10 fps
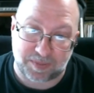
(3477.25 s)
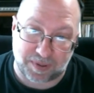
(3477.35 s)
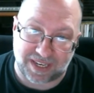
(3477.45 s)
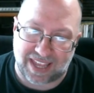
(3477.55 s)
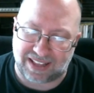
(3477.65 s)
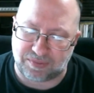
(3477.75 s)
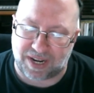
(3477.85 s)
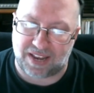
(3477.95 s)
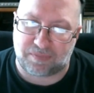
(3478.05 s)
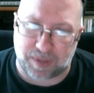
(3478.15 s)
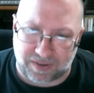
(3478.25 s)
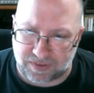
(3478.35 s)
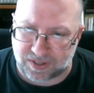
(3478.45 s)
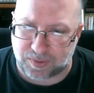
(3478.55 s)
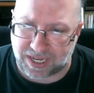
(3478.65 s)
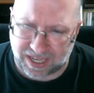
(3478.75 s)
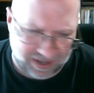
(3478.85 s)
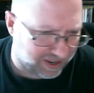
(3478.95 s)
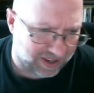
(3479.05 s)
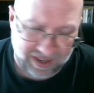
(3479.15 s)
But yeah, that's what I have planned for this weekend.
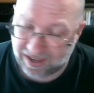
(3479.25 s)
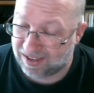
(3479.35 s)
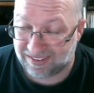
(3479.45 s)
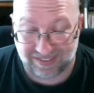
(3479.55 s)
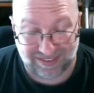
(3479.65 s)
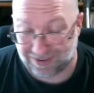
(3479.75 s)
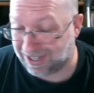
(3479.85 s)
The rest